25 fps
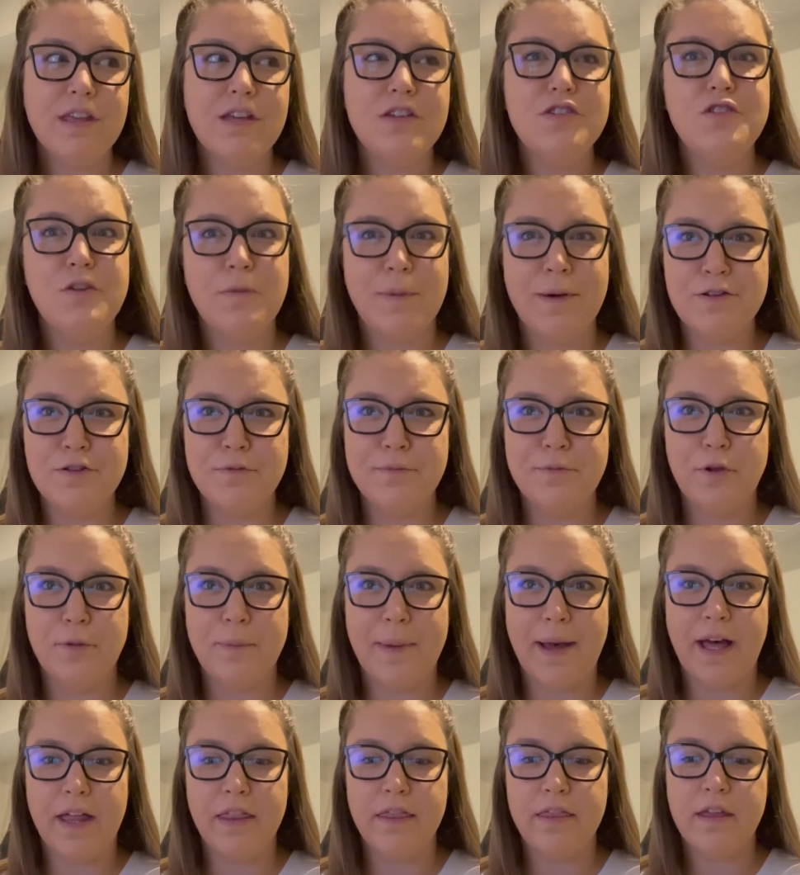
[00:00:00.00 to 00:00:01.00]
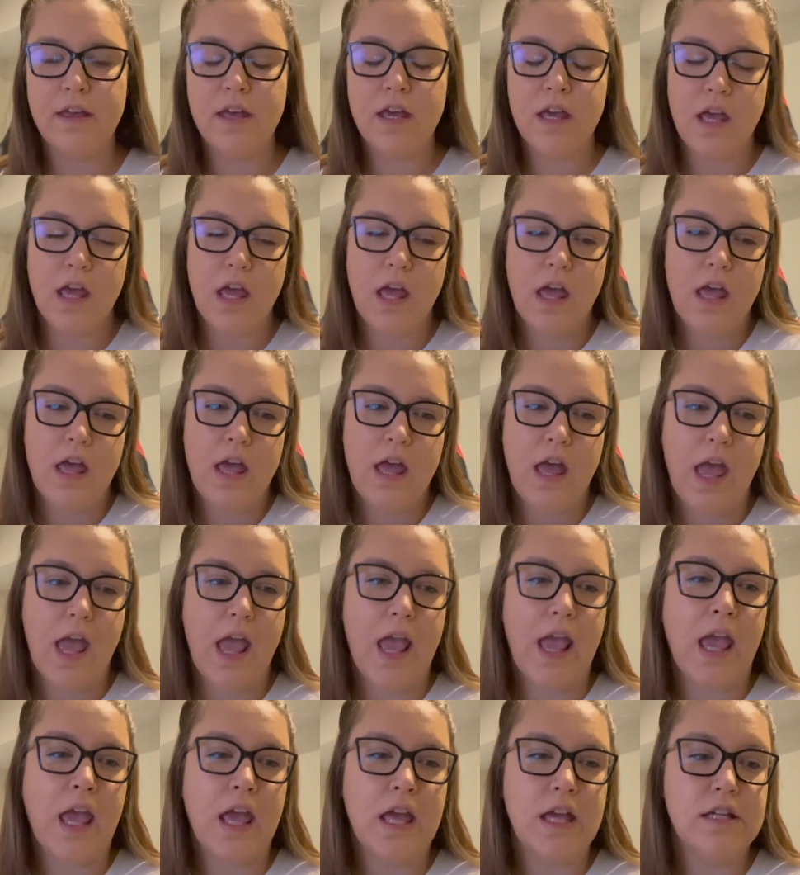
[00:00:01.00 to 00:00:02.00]
2 bath,
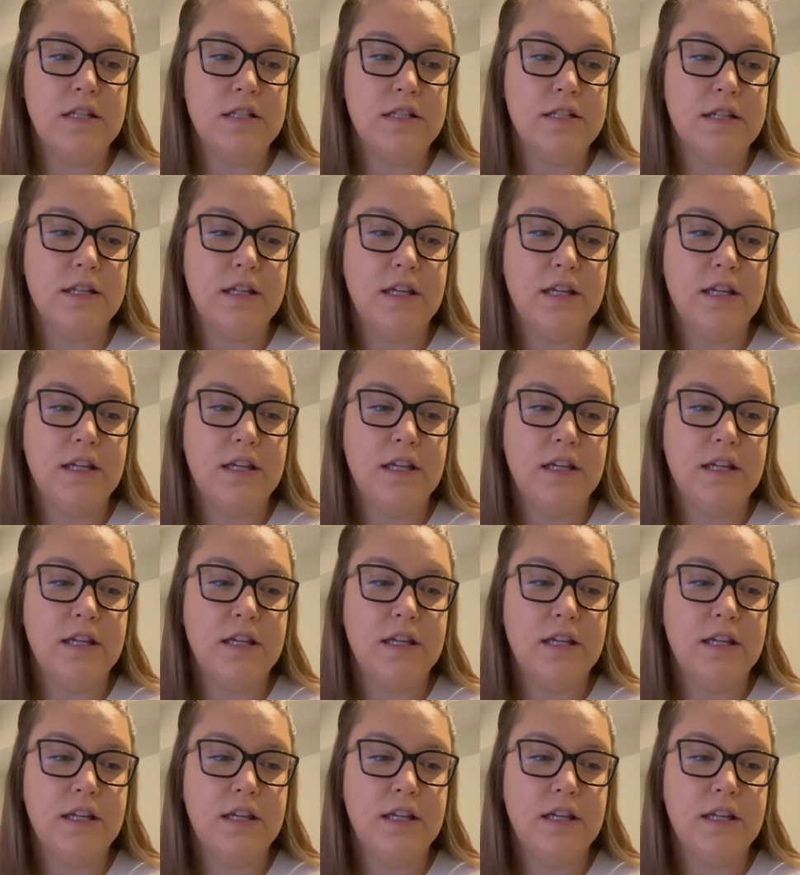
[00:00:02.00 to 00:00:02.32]
and